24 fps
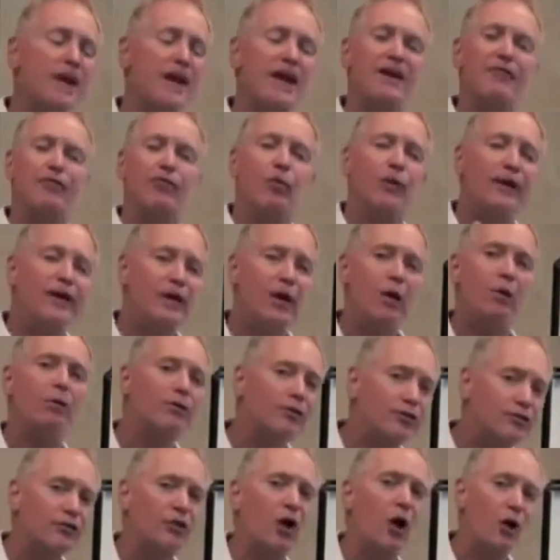If we
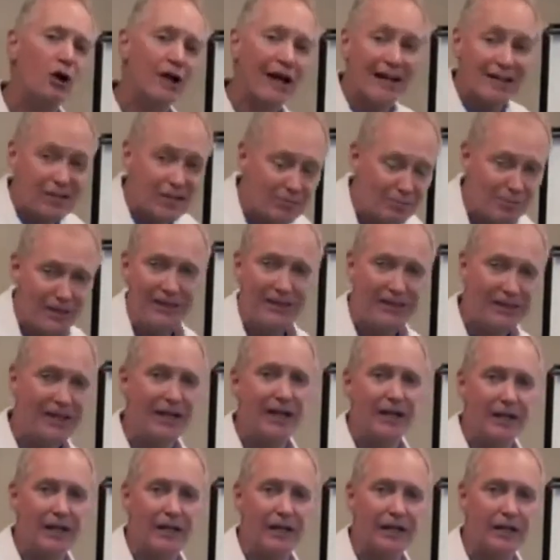don't start at the
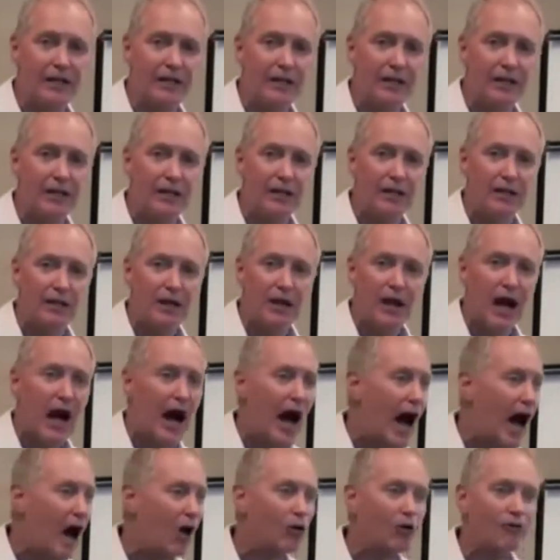beginning,
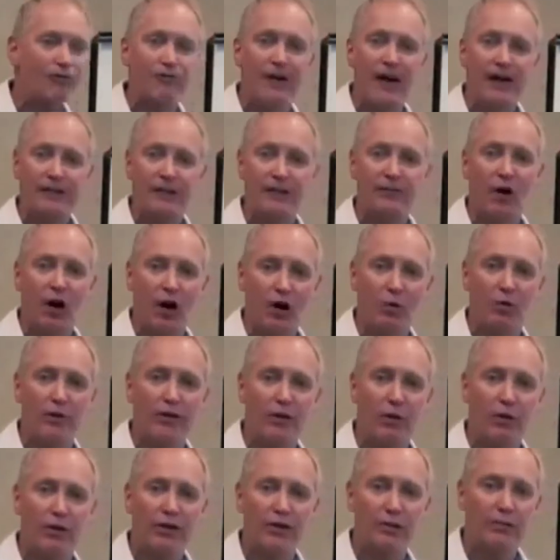how effective are
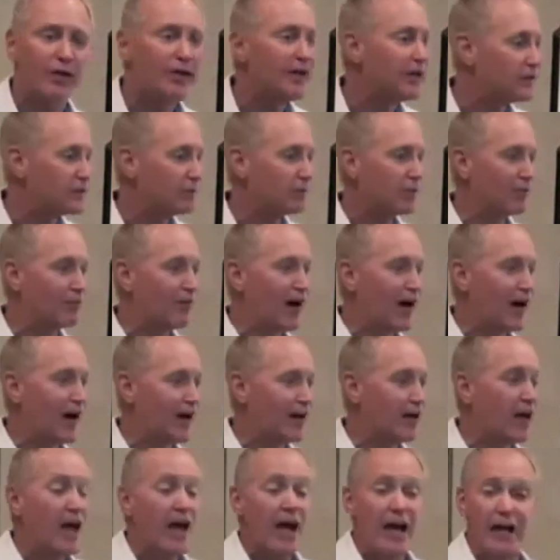we going to be to
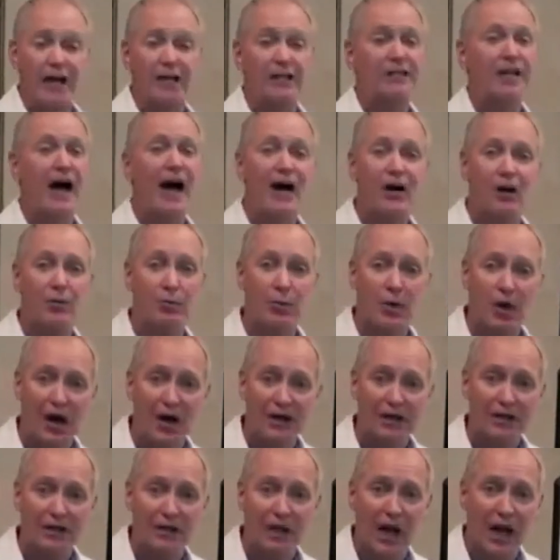provide an entire
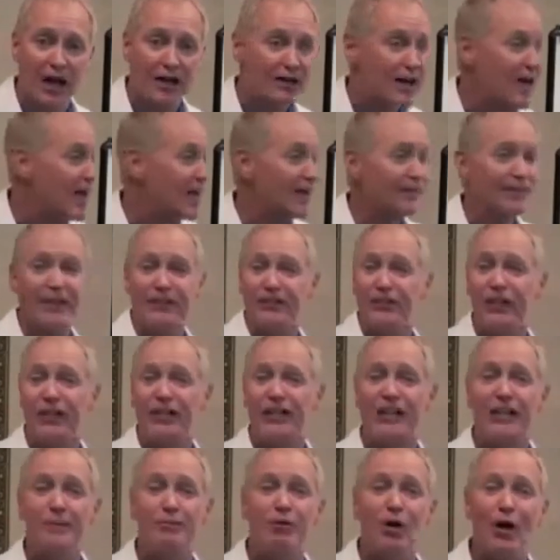product line that's going
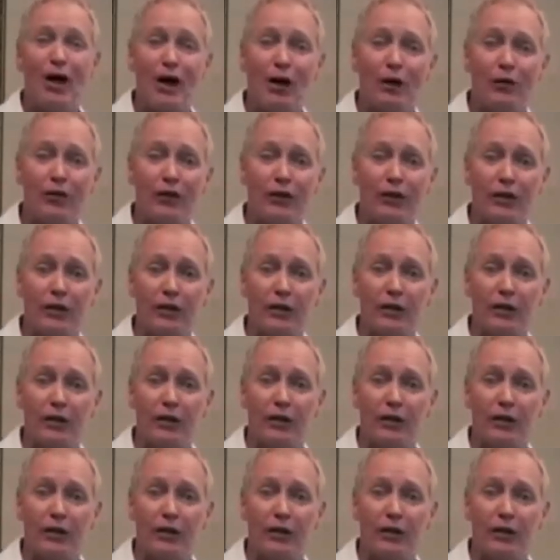to keep you healthy?